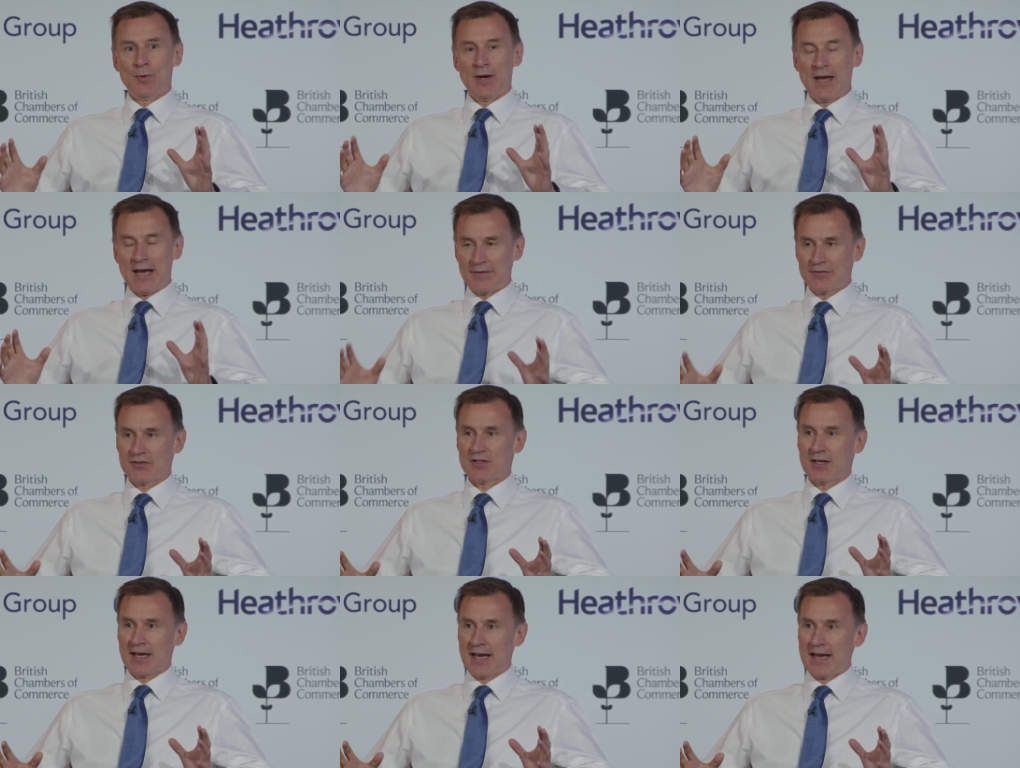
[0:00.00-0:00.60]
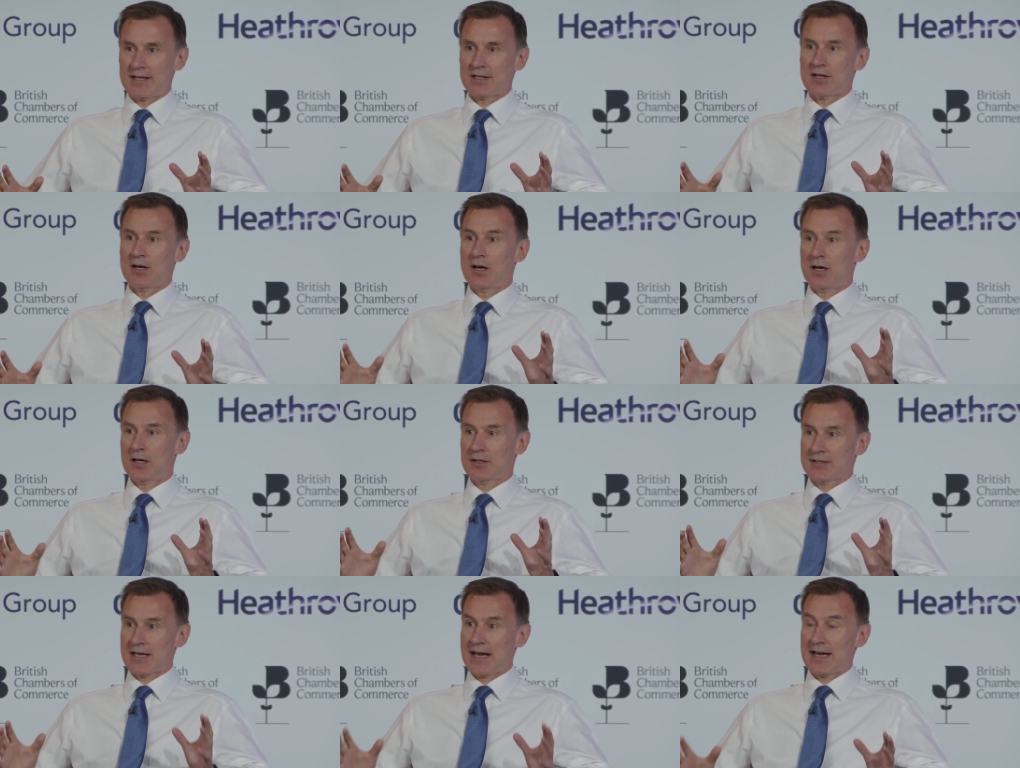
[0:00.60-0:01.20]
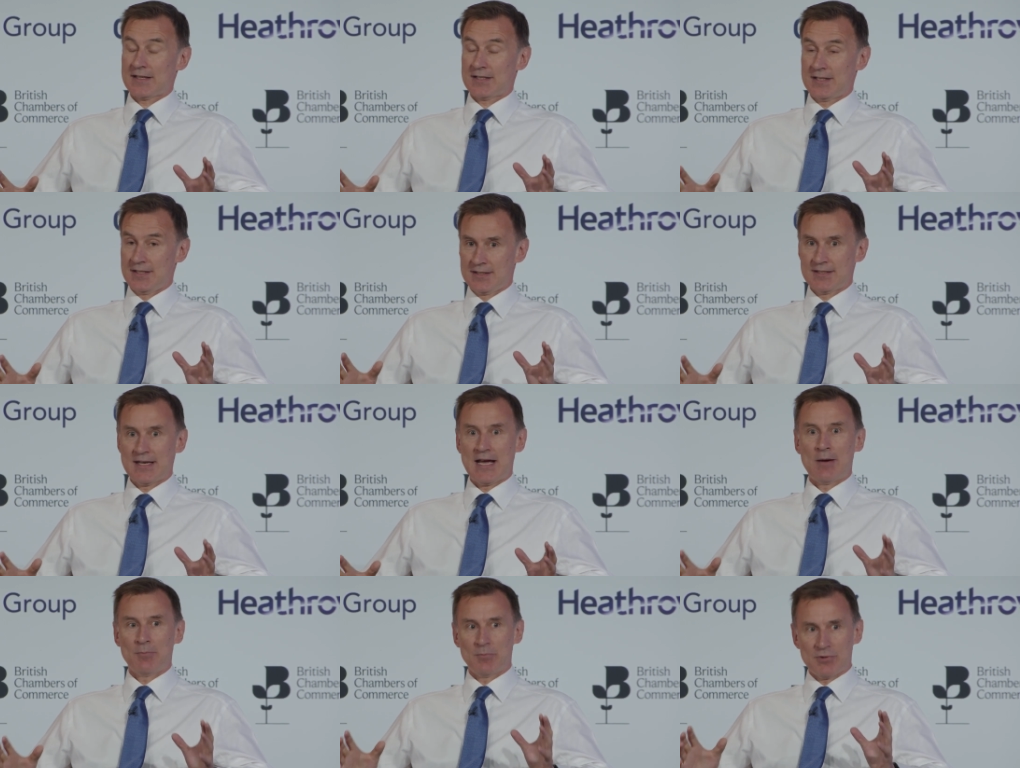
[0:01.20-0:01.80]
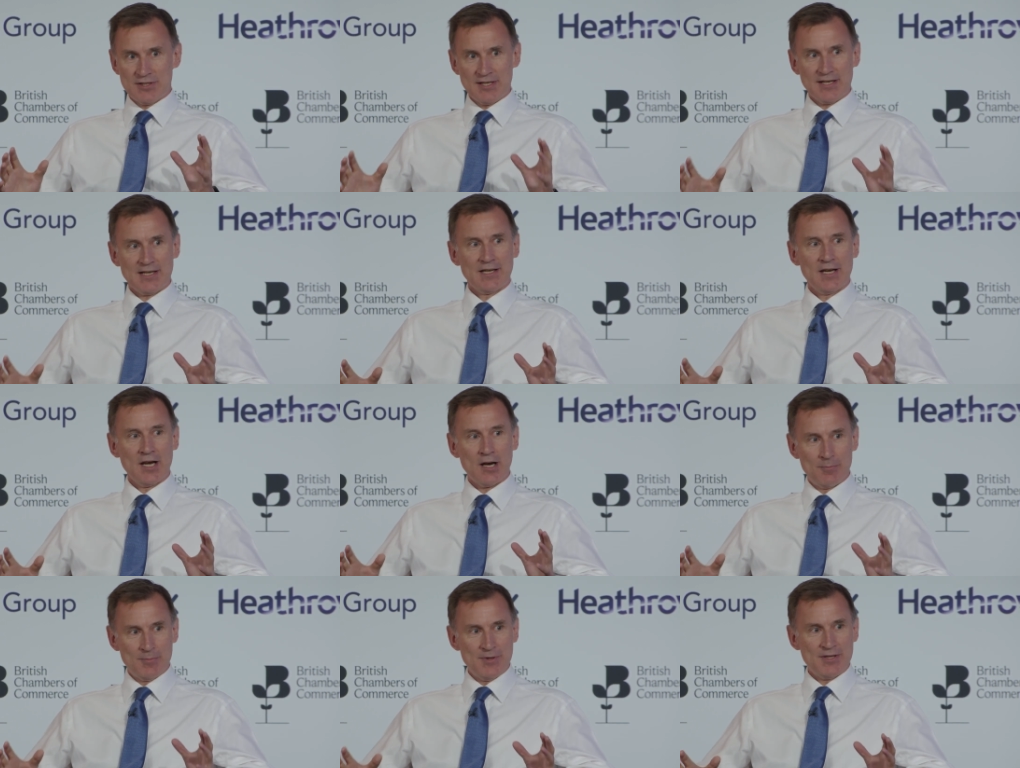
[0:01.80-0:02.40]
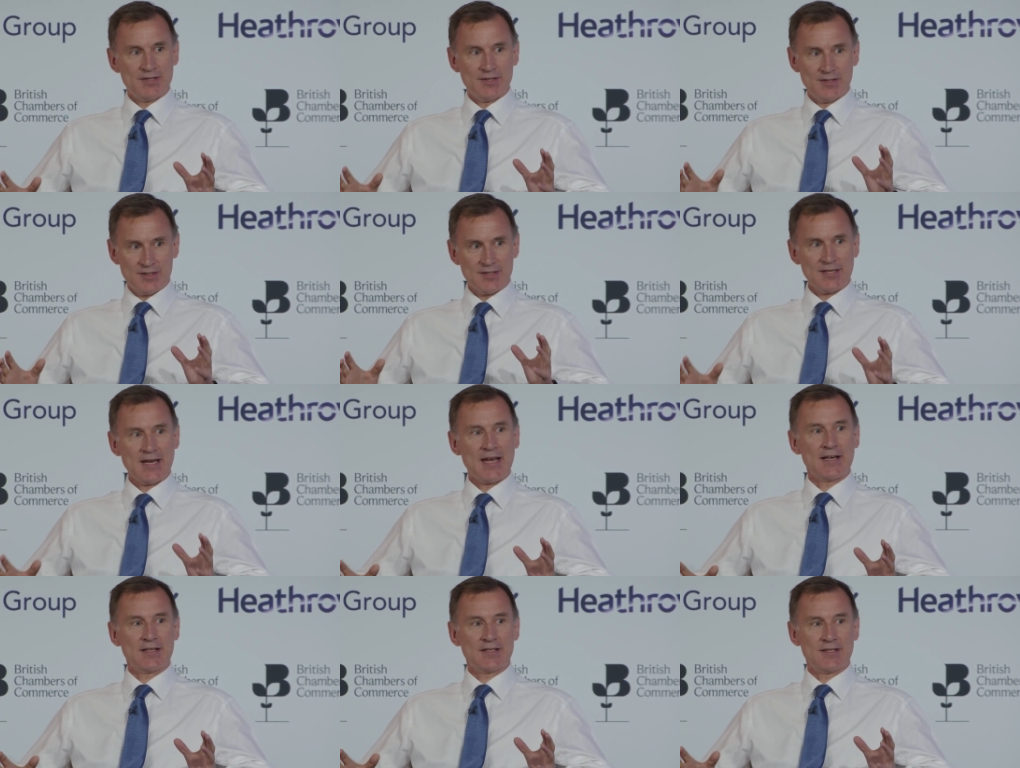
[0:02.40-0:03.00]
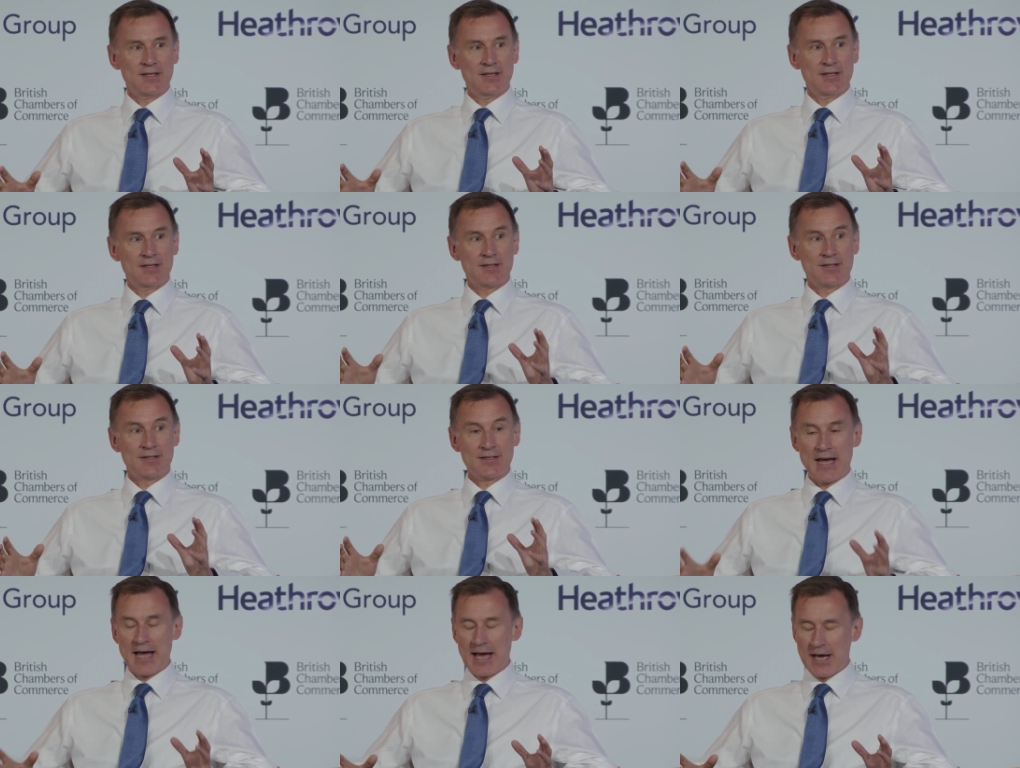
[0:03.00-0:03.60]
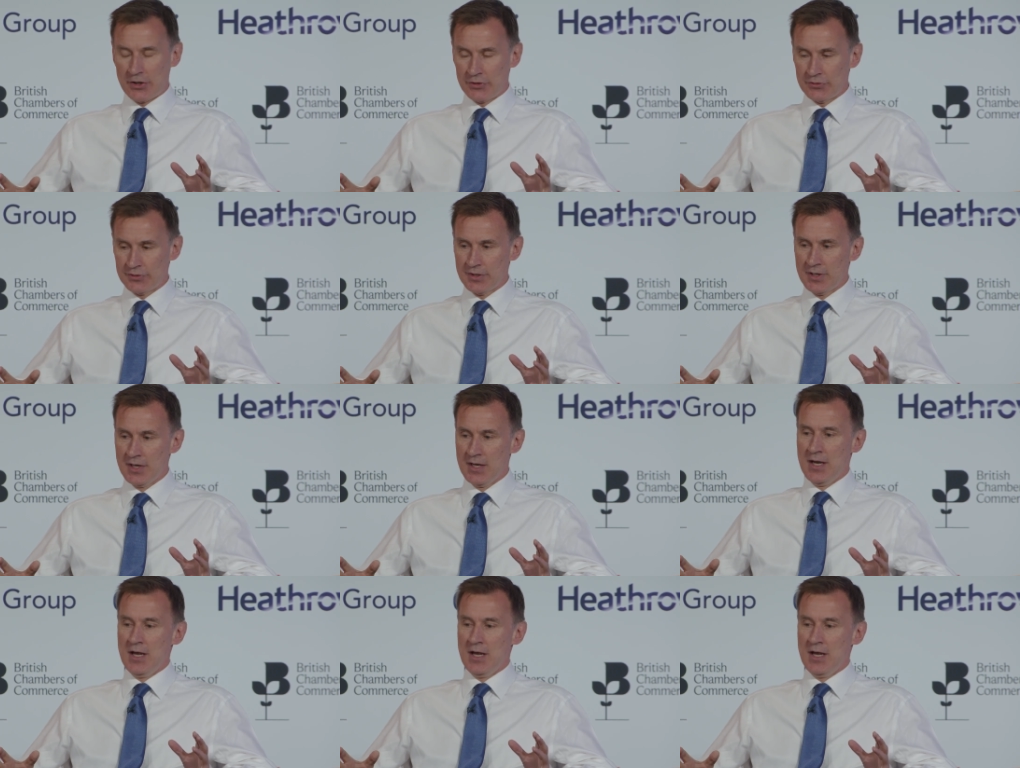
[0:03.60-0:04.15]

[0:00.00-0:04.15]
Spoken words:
We have to get our taxes down, particularly our business taxes down.